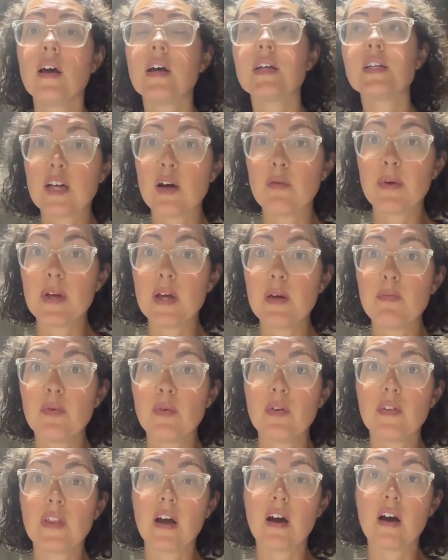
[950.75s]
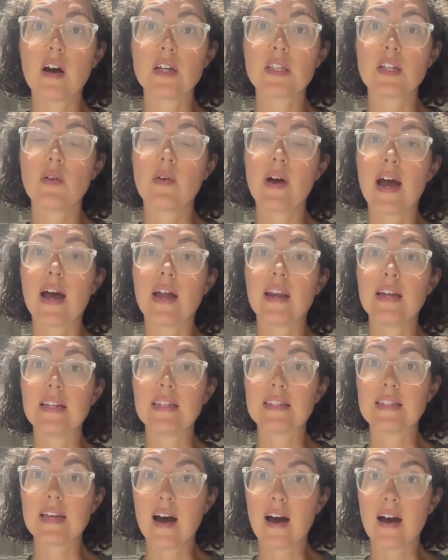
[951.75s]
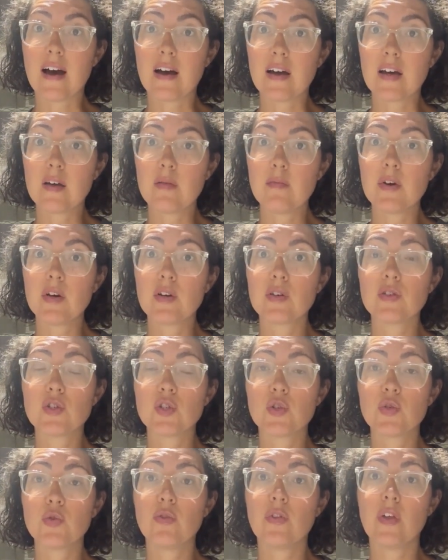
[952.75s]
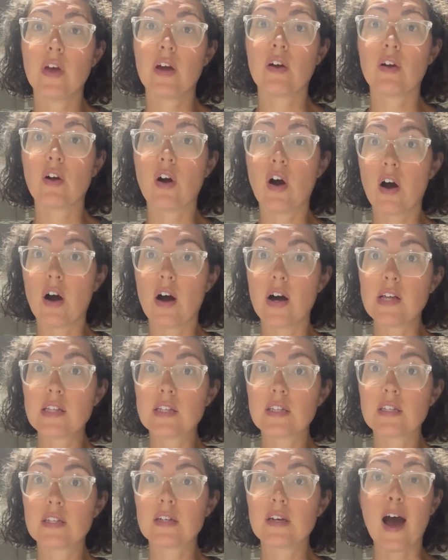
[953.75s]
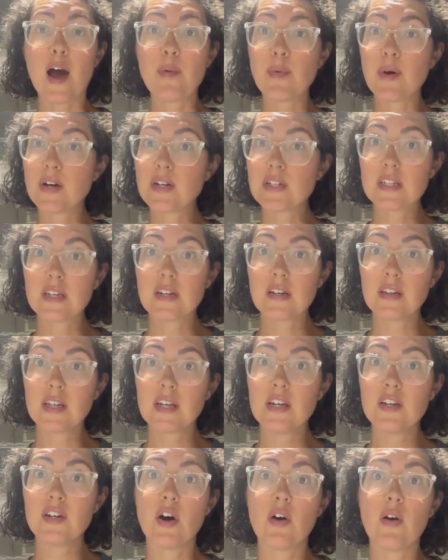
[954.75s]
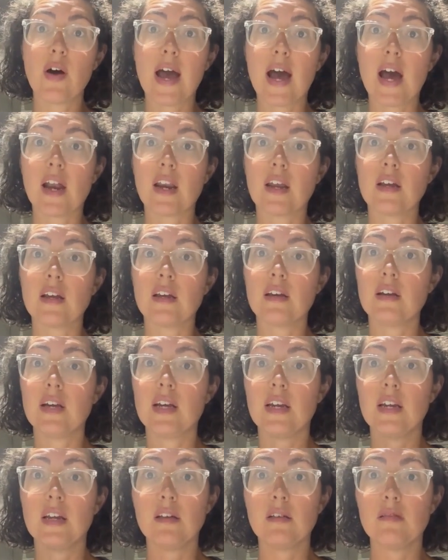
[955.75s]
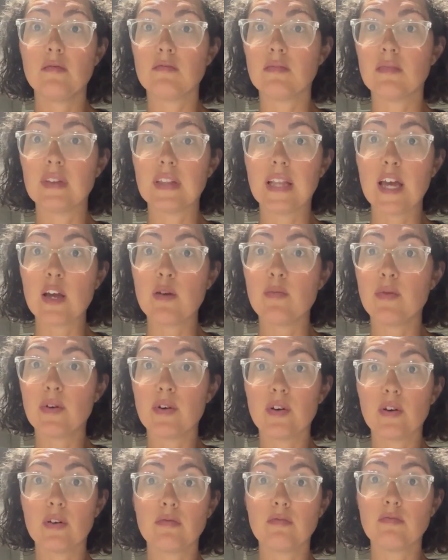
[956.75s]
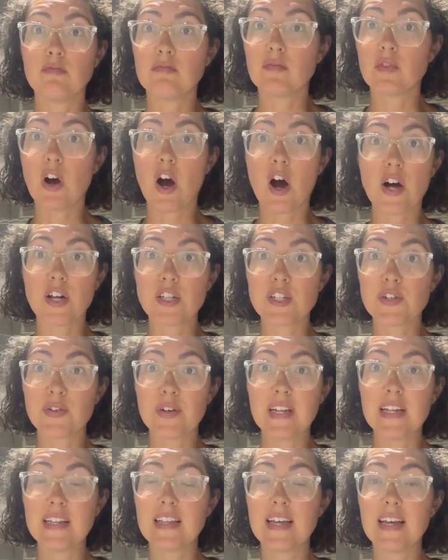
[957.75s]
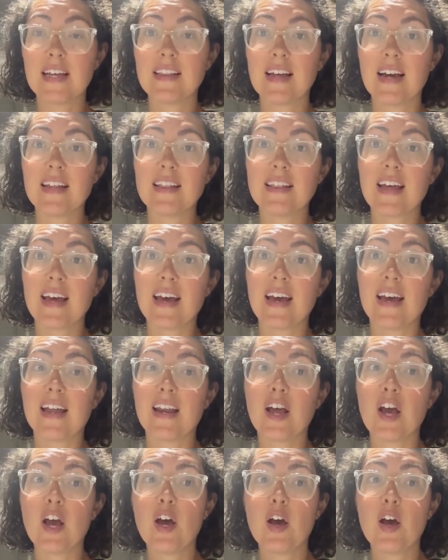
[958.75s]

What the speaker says: Some people, they also add in time to their cost. I personally don't add in any labor costs or anything like that.